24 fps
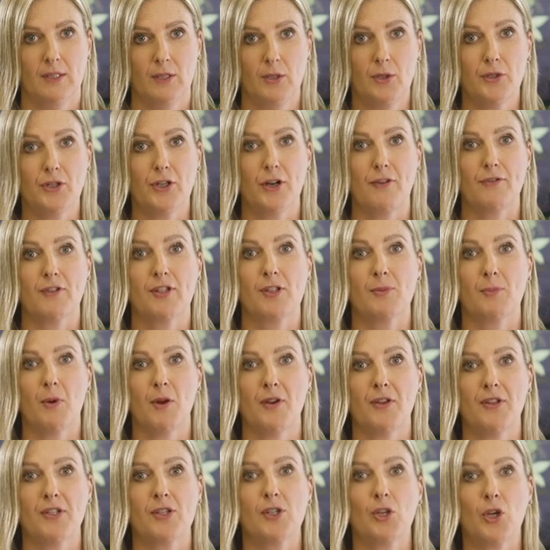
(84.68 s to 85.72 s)

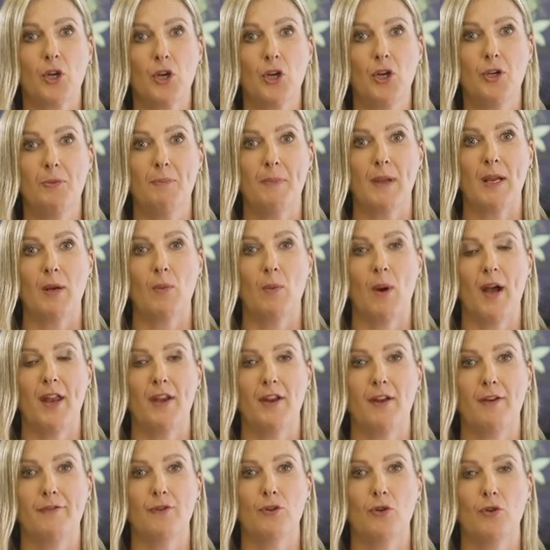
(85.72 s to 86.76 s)
Autoresponders could be one
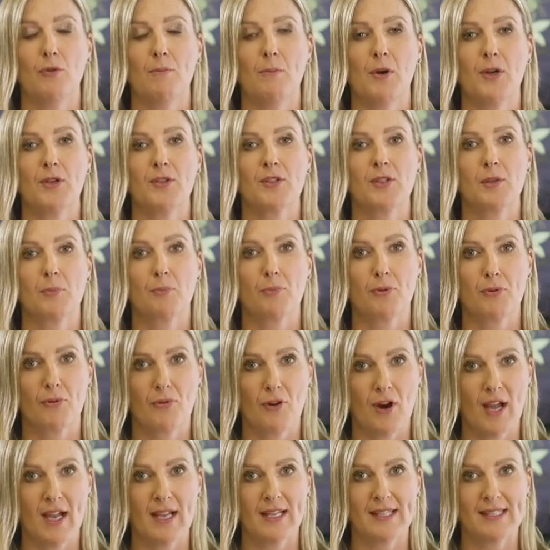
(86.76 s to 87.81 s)
of your most
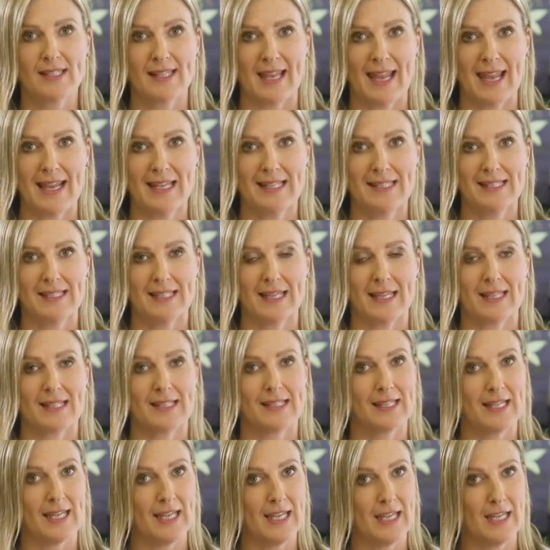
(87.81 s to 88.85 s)
prized
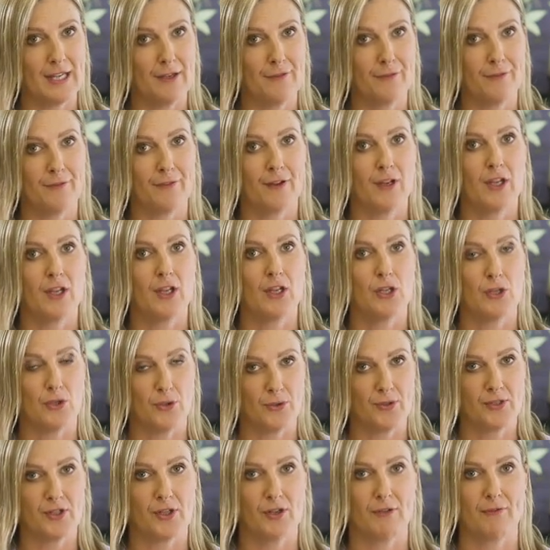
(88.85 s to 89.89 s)
assets if
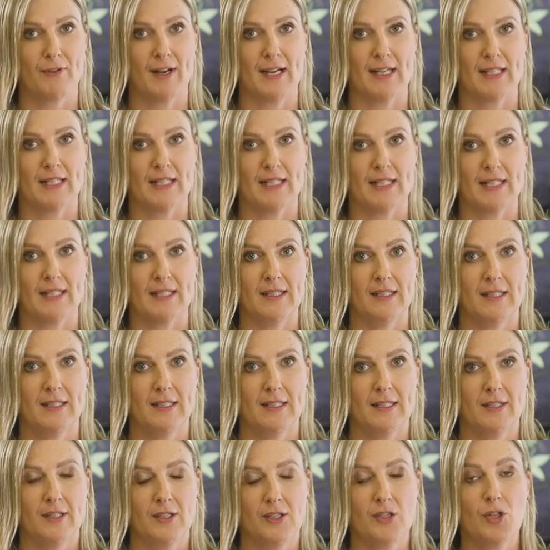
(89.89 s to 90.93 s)
used correctly.
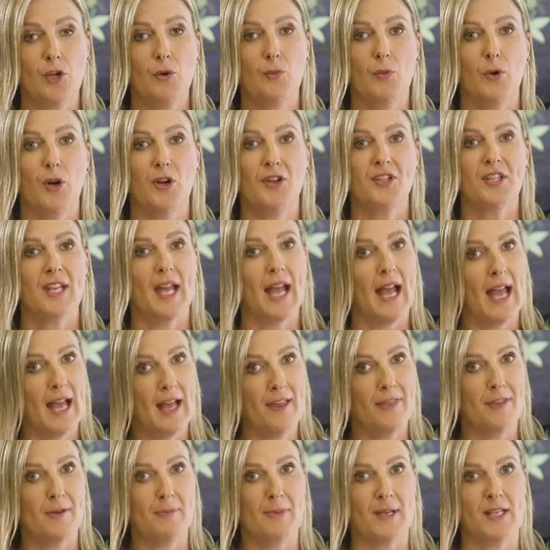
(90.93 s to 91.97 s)
So what
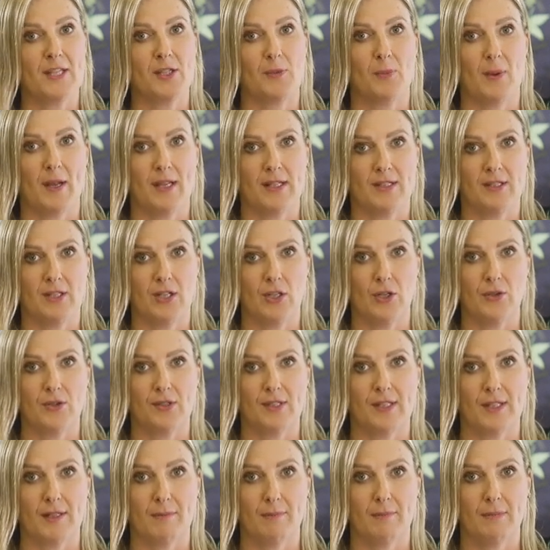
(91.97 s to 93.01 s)
are the best ways to
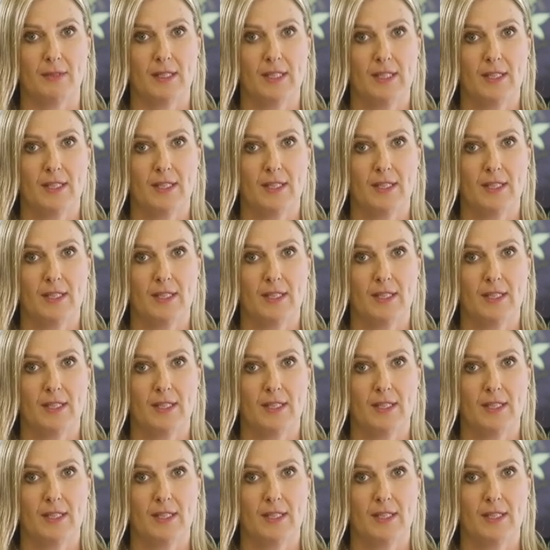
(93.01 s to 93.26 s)
use them?